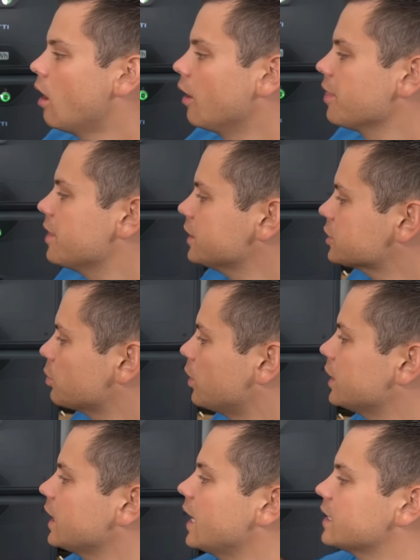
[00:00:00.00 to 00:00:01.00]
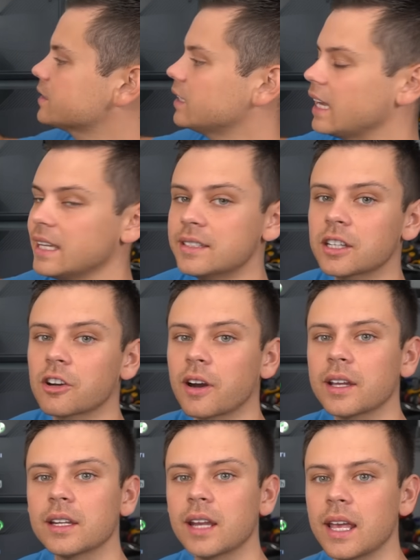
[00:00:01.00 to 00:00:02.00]
On this one, it has an
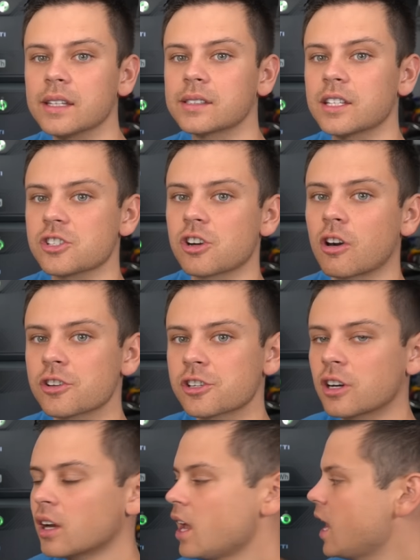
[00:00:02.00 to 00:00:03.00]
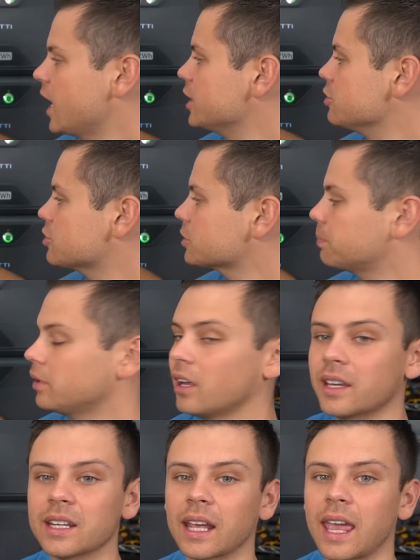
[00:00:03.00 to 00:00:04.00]
integrated AC charger and you just
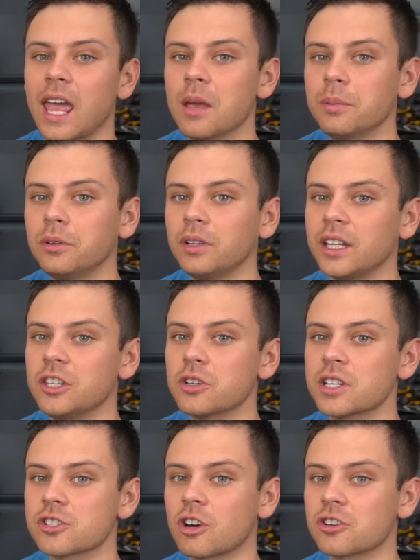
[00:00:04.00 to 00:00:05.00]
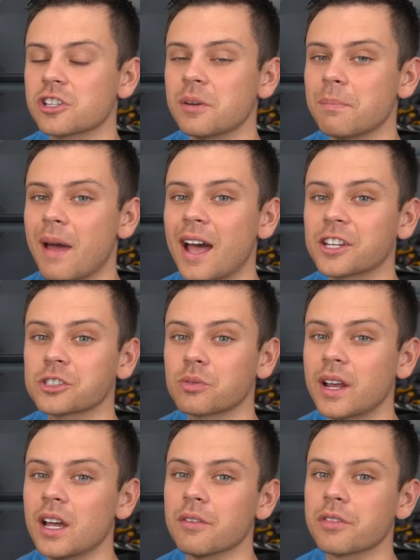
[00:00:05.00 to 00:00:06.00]
plug in a cable and you can charge at a max
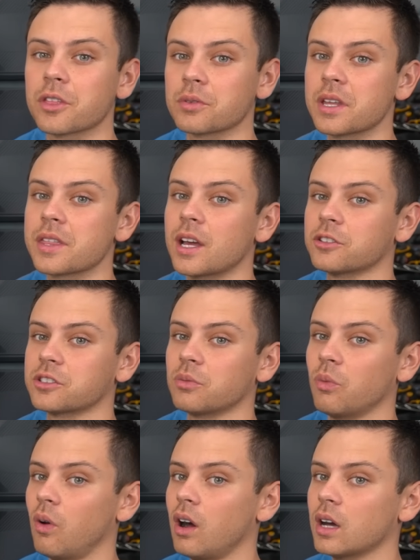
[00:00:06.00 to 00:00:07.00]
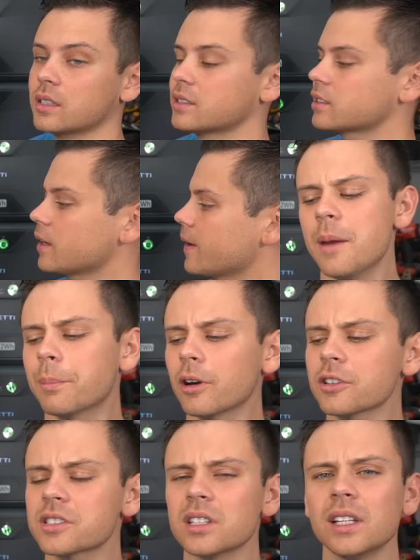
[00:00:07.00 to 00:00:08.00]
rate of 3000 watts. And
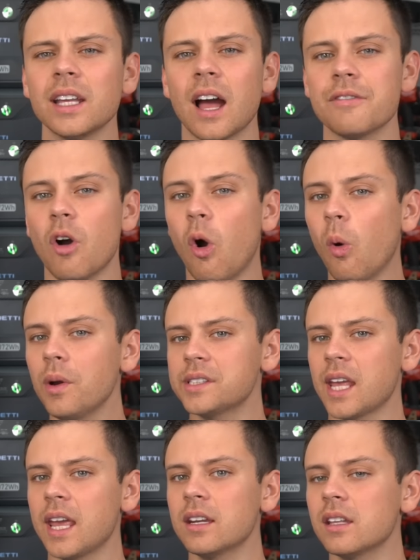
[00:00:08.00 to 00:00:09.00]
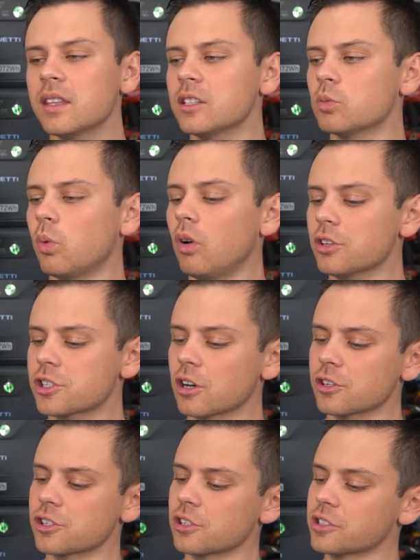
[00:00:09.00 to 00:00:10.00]
personally, I've always hated these wall
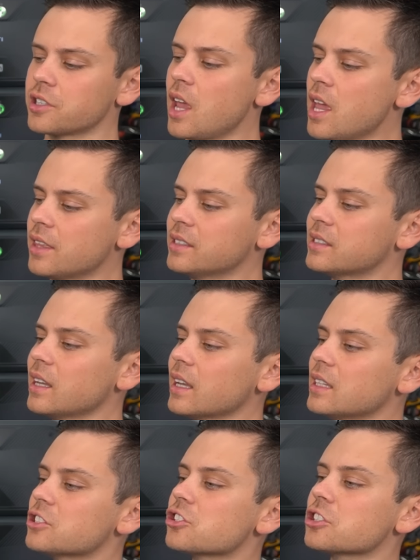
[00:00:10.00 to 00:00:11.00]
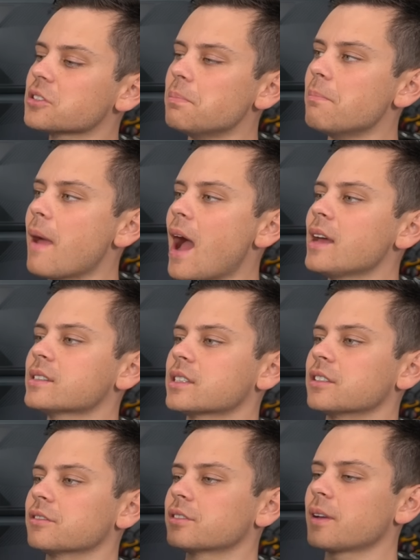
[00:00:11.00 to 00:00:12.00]
chargers. This thing is just
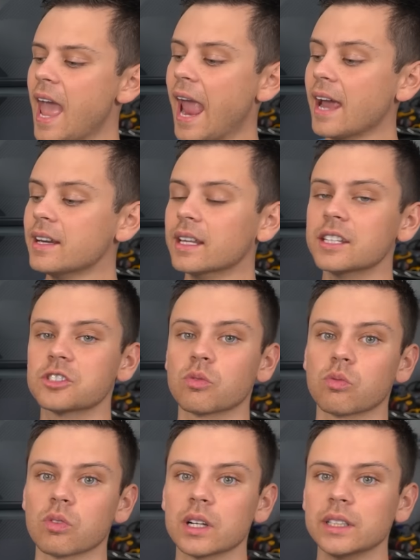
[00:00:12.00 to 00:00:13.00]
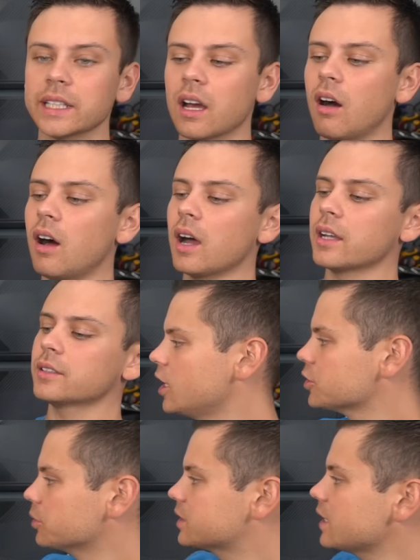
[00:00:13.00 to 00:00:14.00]
massive and it gets really hot.
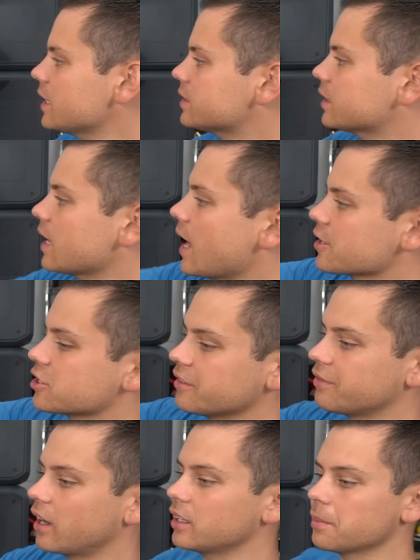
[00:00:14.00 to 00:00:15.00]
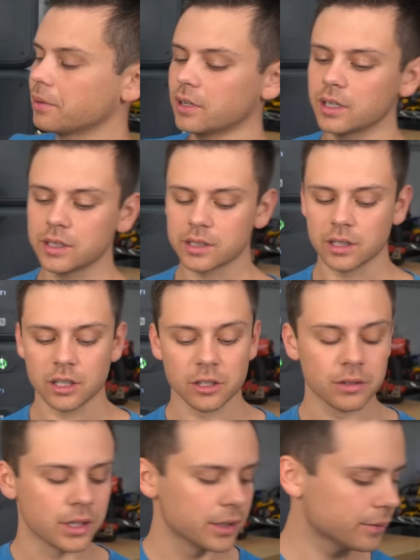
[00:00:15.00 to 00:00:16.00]
So it's nice that they actually finally put it into the
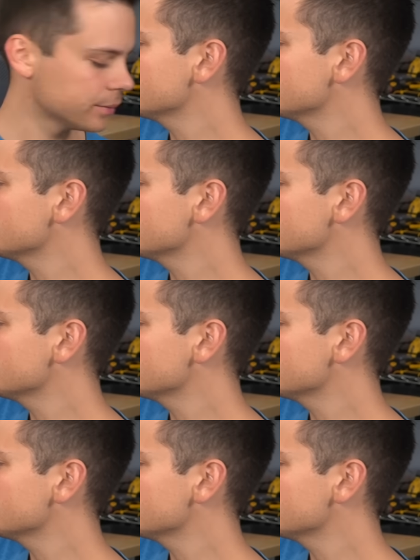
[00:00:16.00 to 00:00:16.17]
unit.